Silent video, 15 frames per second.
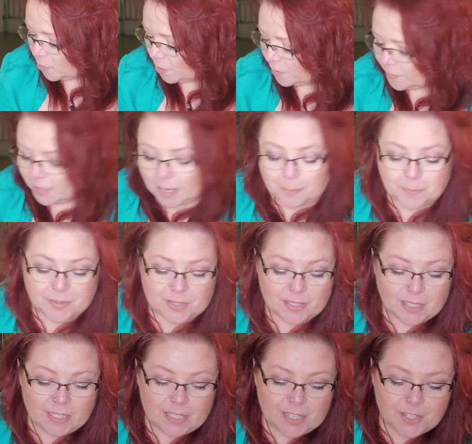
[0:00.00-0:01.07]
Cups.
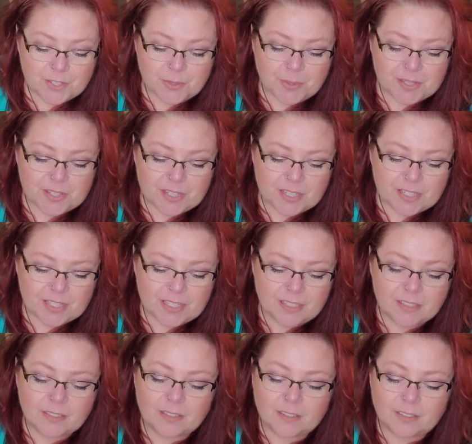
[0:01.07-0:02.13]
So it says
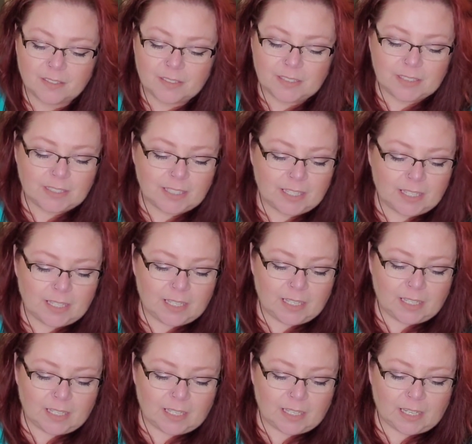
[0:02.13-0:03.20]
here,
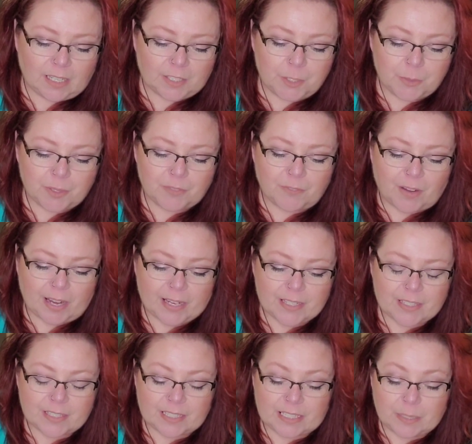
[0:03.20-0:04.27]
you were advised
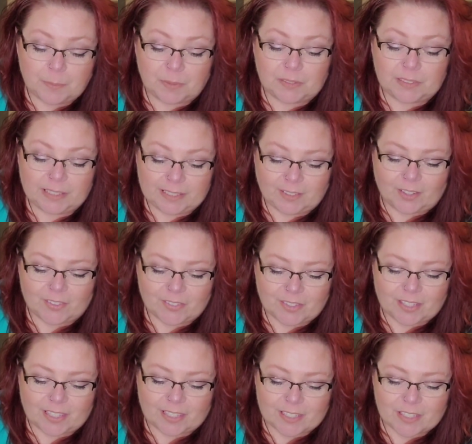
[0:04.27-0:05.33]
to keep a lid on
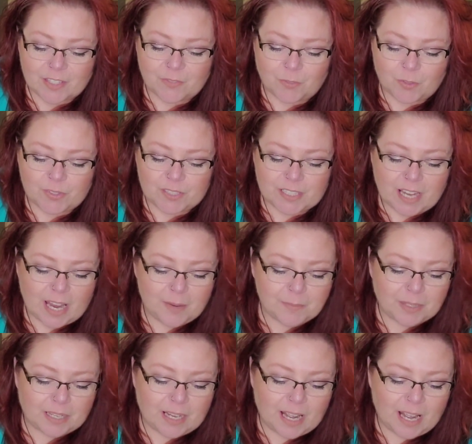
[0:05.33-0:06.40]
things. For the time to
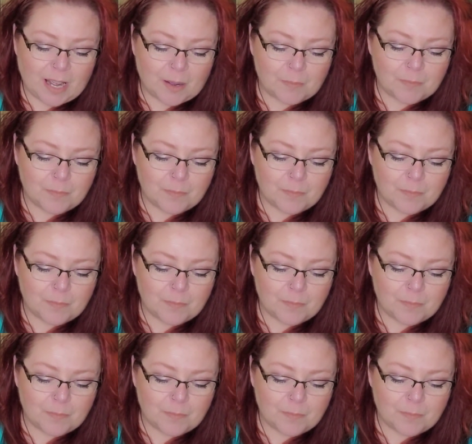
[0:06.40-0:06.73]
come,